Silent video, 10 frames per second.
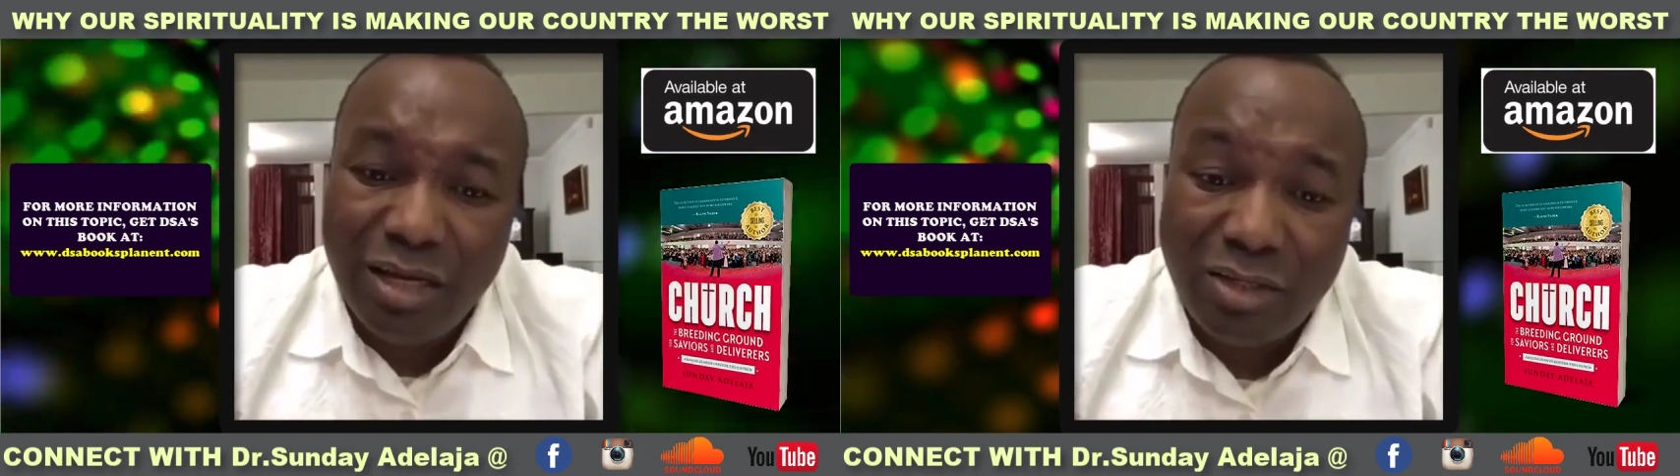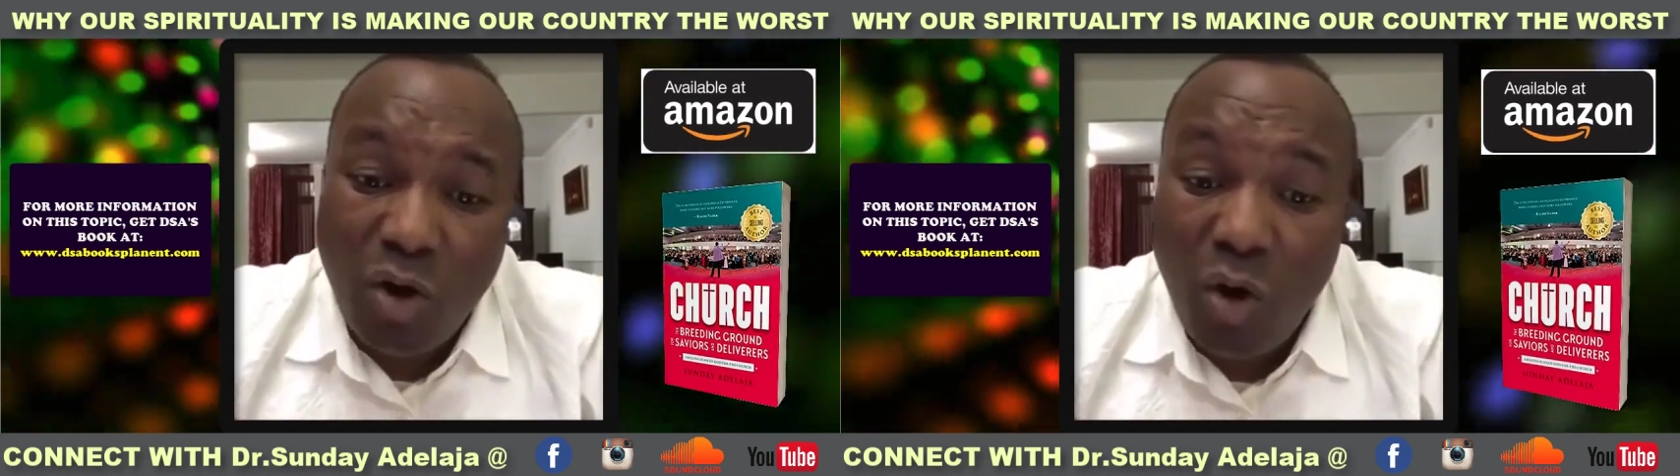
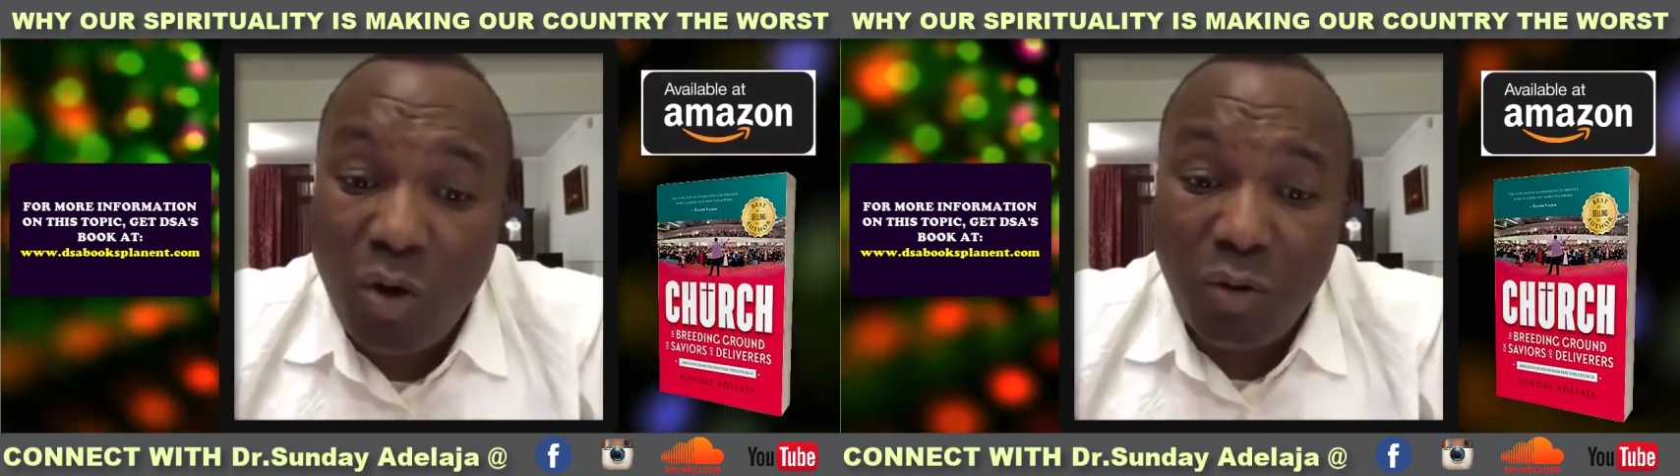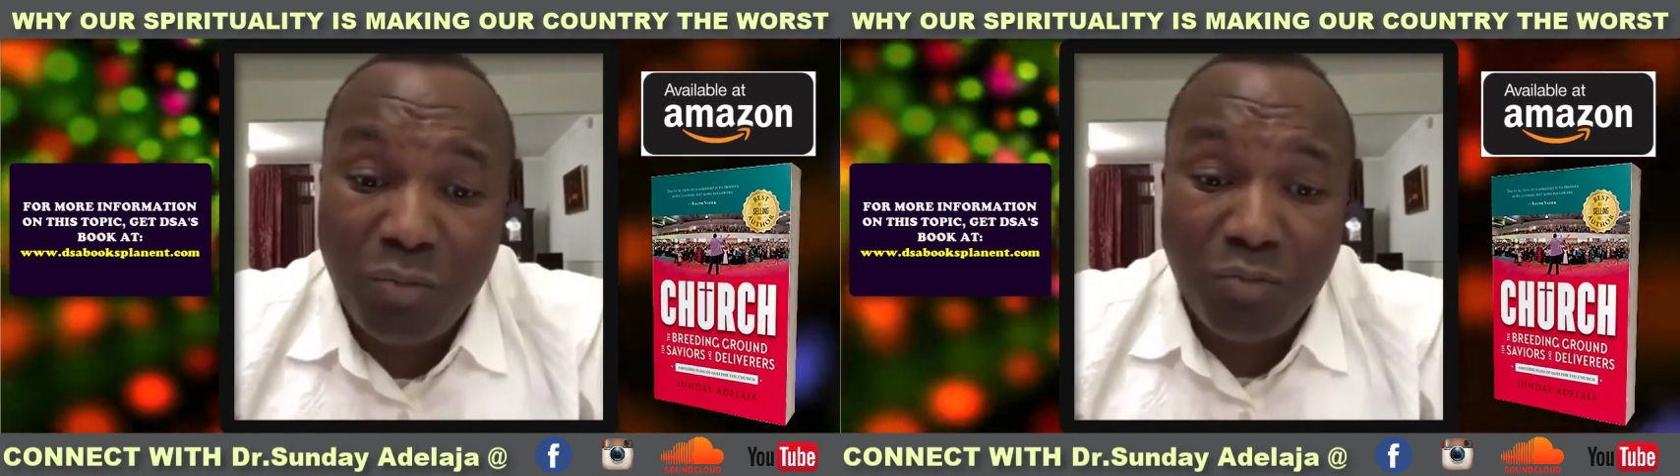
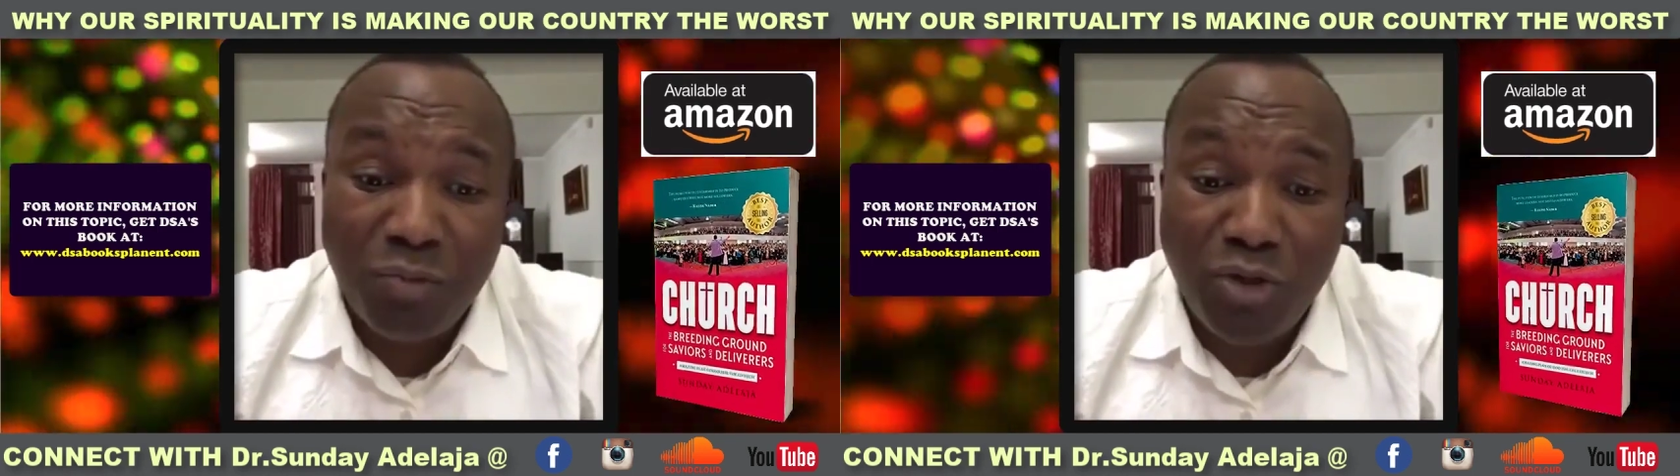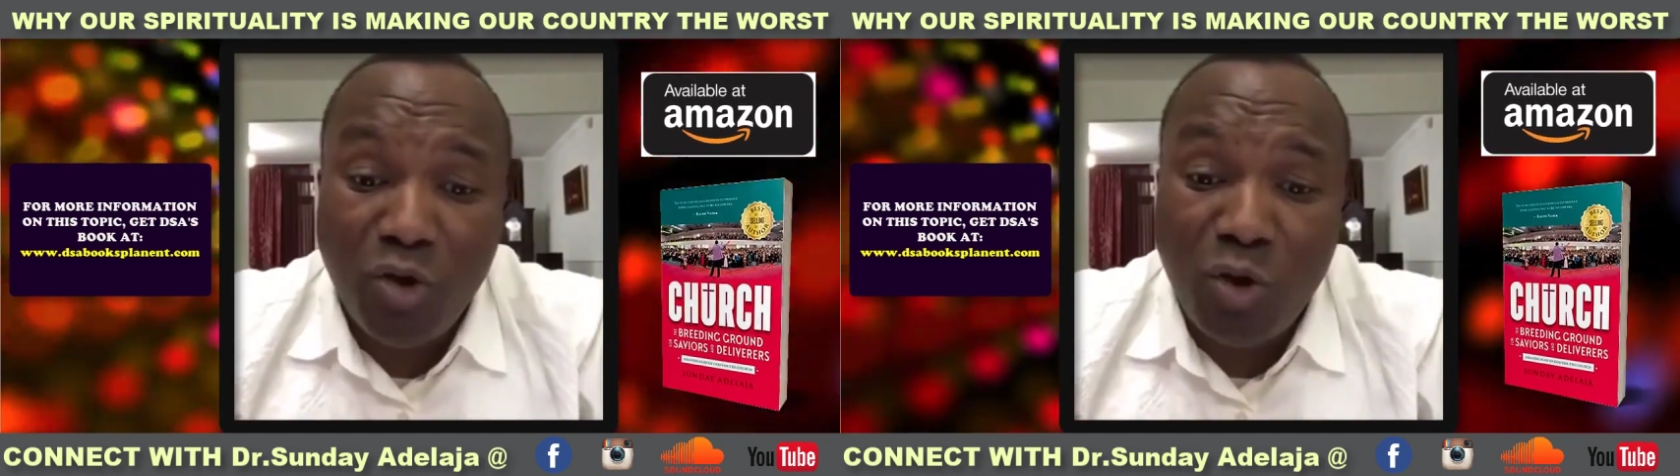So,
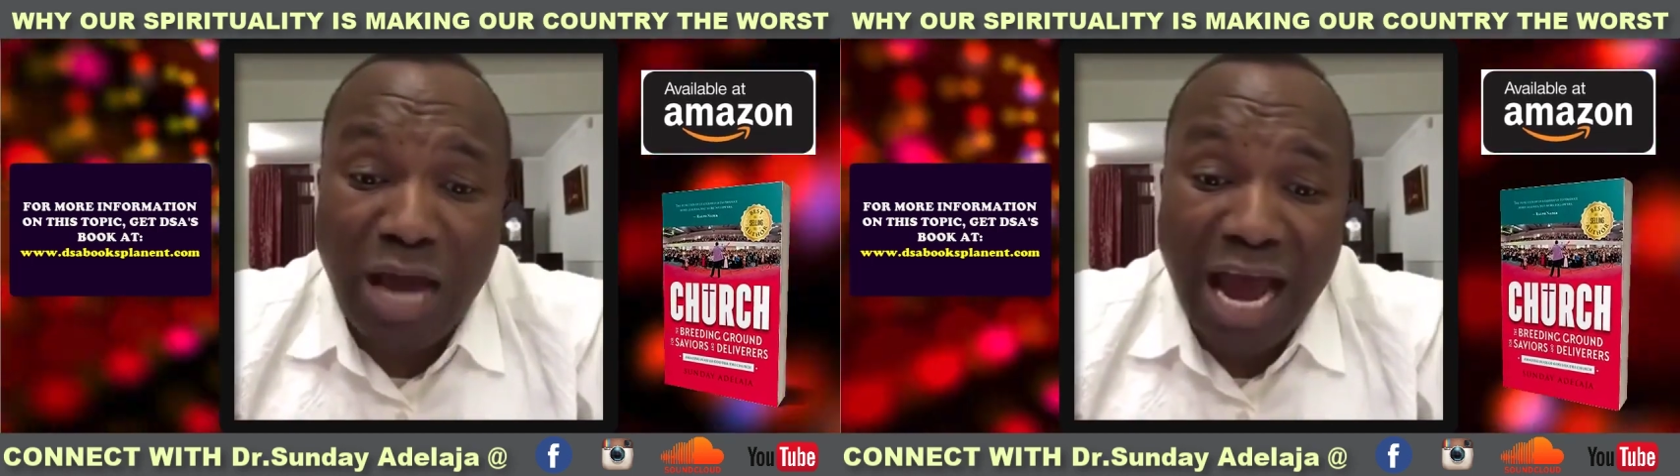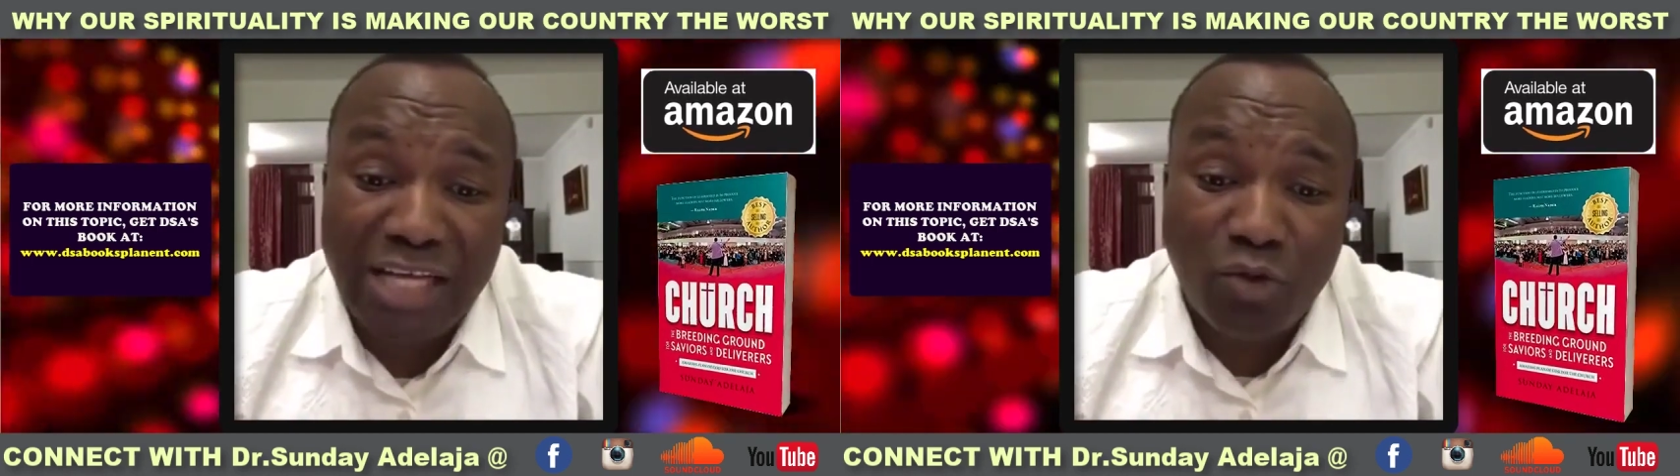you
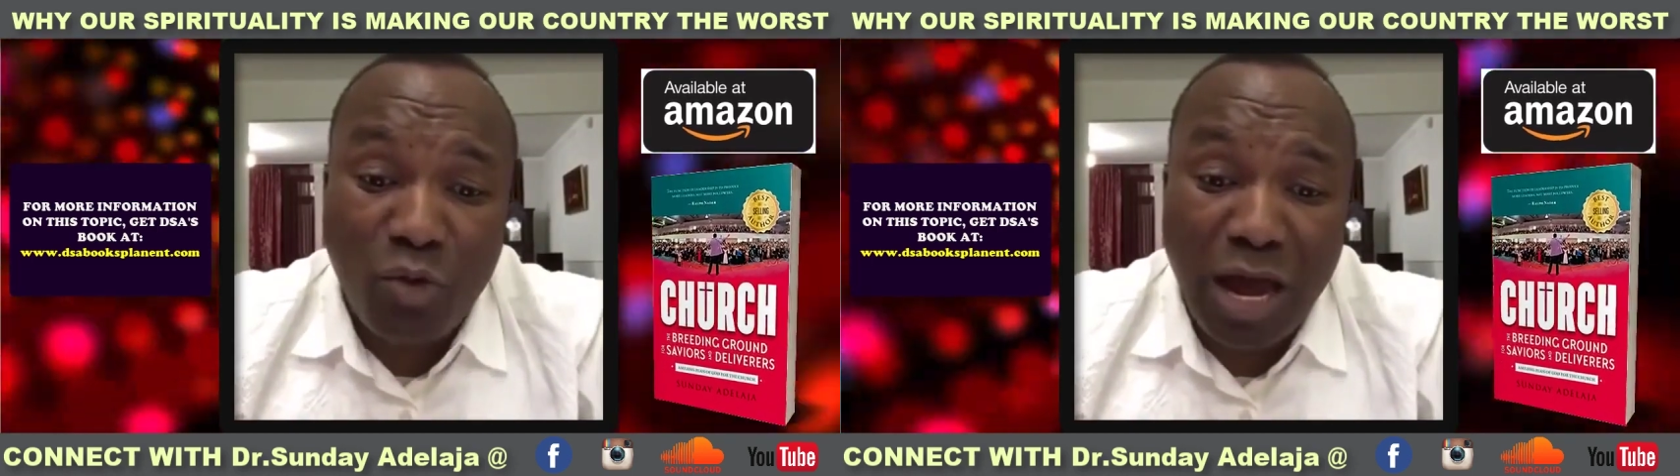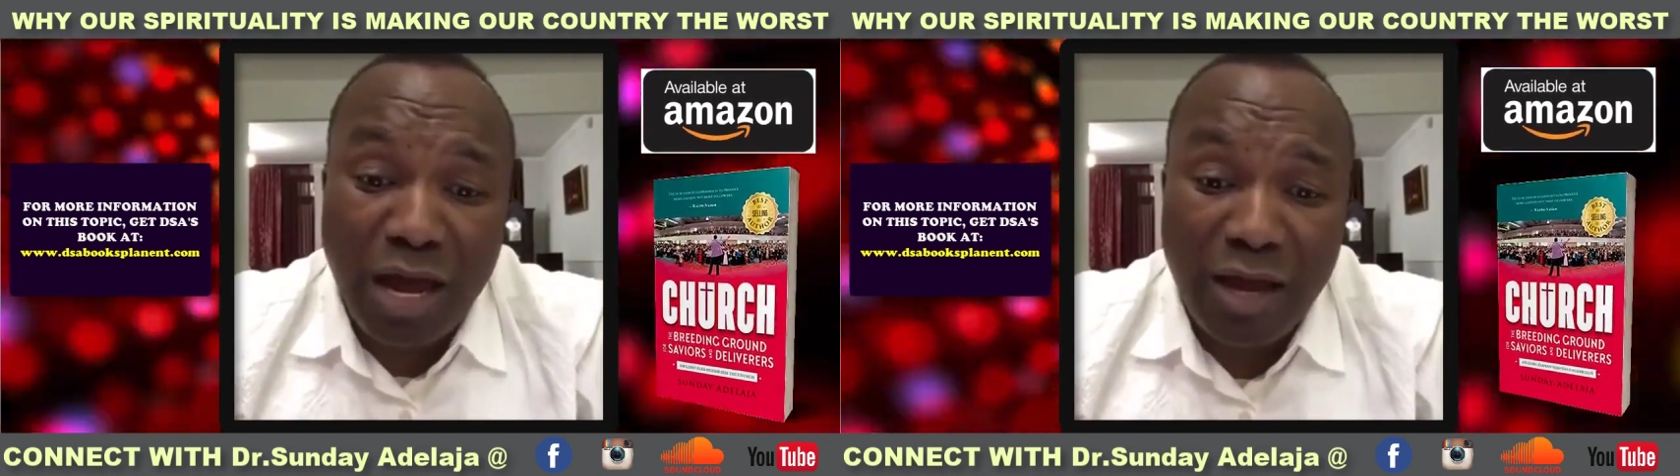guys
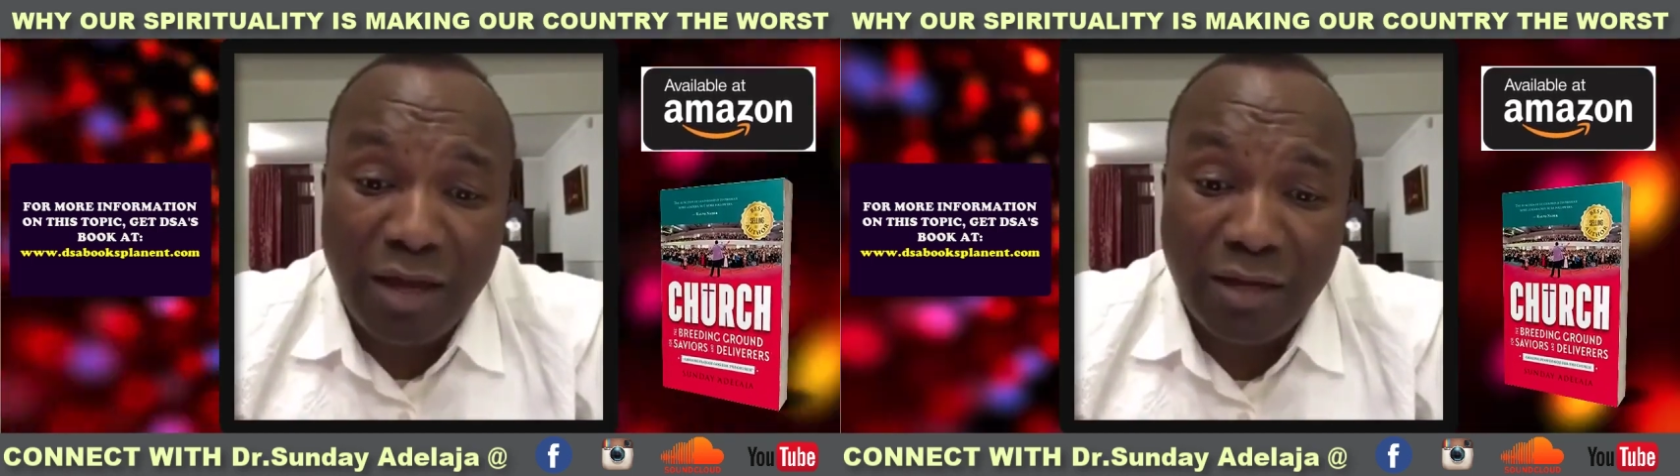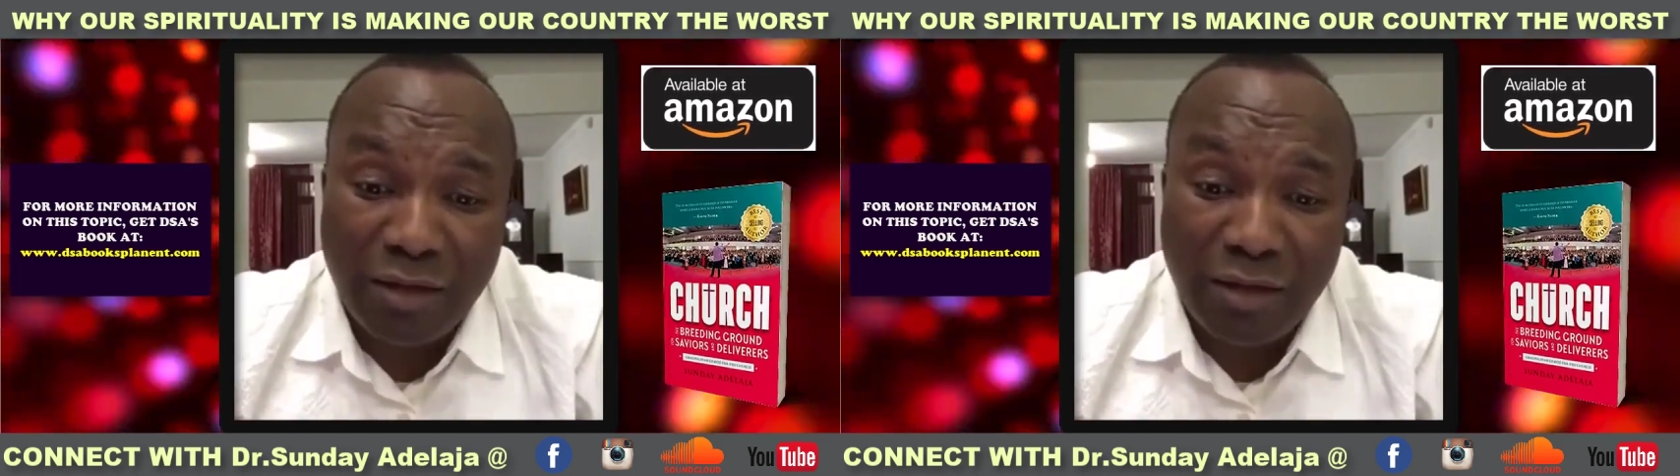who are